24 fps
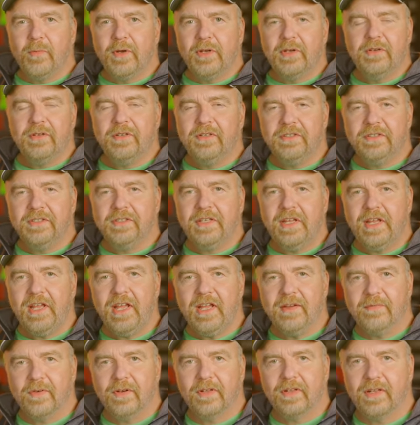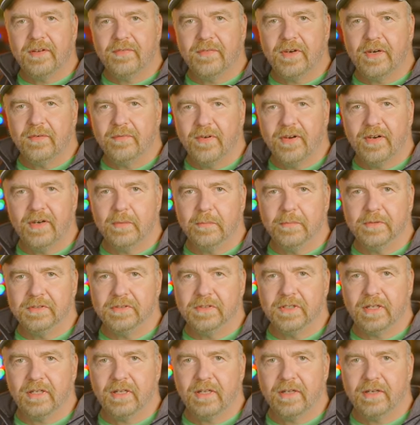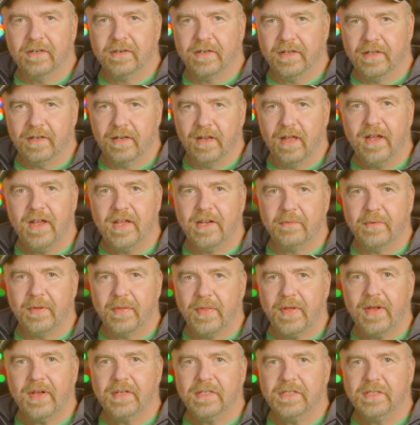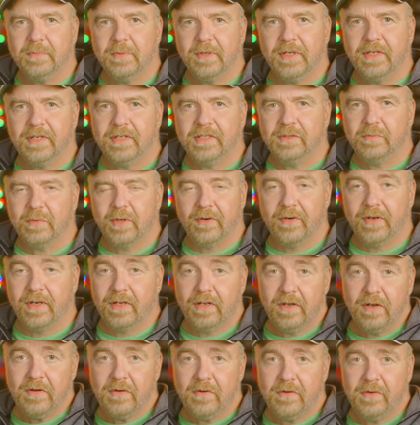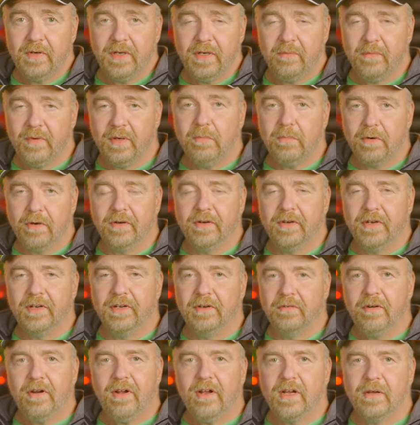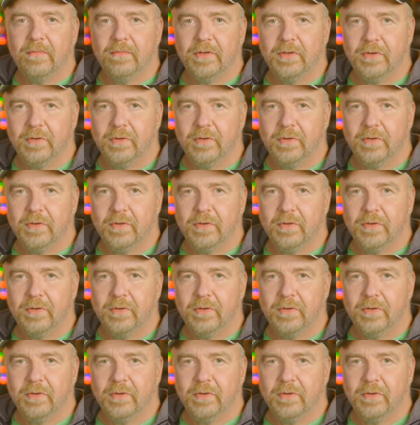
We couldn't just have all of our variables declared in line with us because we're in code and we're burned into ROM.